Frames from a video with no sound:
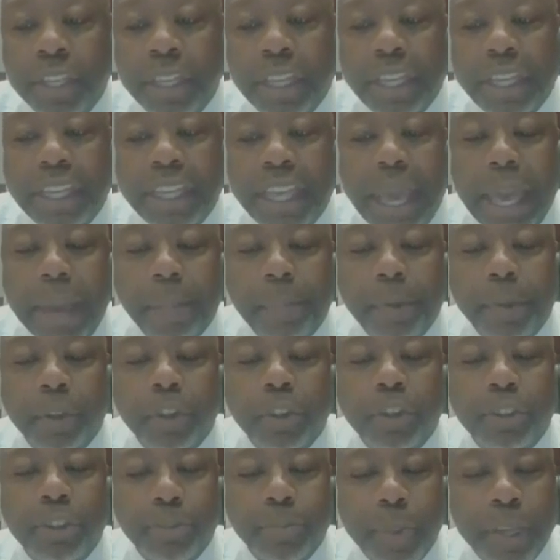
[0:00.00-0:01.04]
and capital,
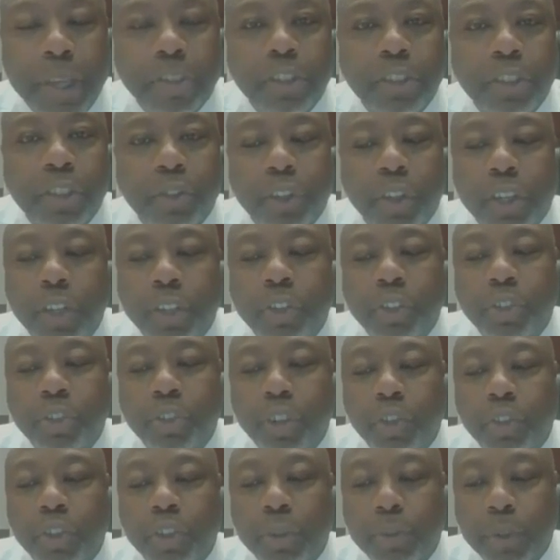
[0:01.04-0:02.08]
especially for
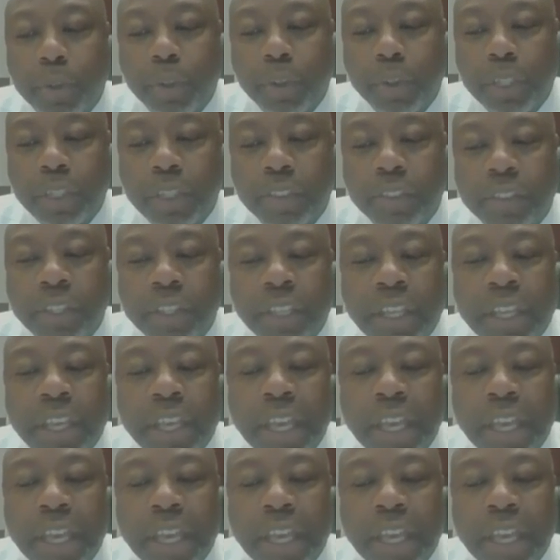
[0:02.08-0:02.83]
underserved communities,